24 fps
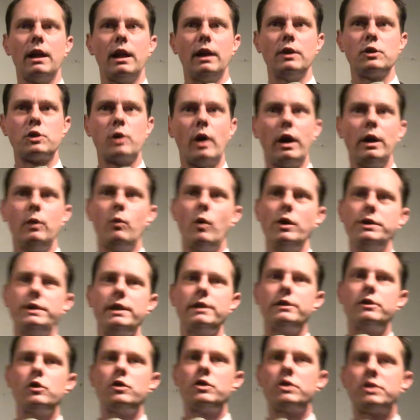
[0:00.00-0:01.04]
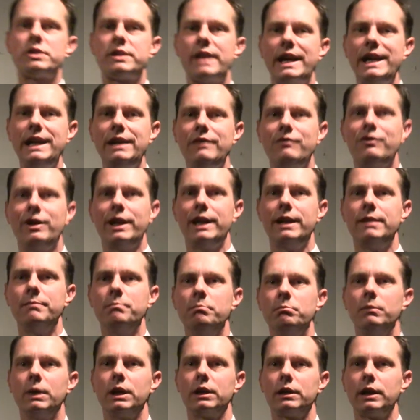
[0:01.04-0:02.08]
So I wanted to save
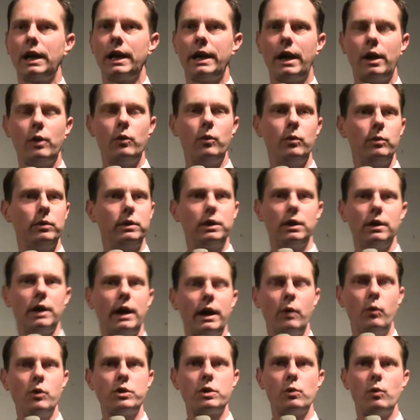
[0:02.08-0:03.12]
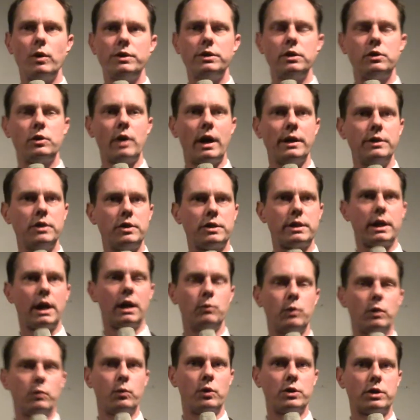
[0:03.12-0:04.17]
him, and I also wanted to
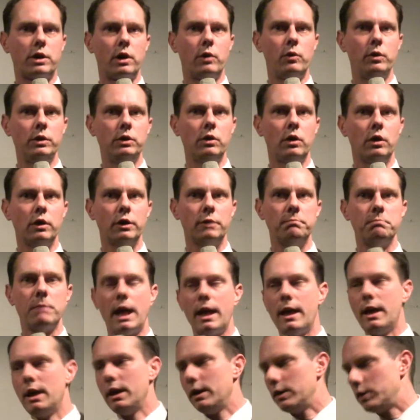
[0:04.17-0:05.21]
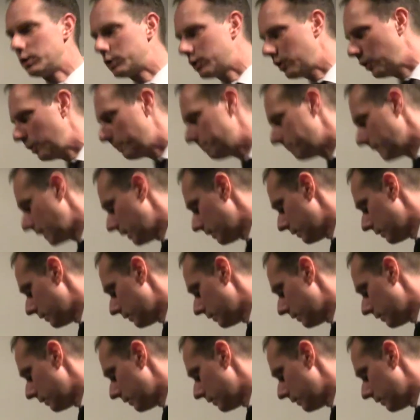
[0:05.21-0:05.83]
understand what was going on. So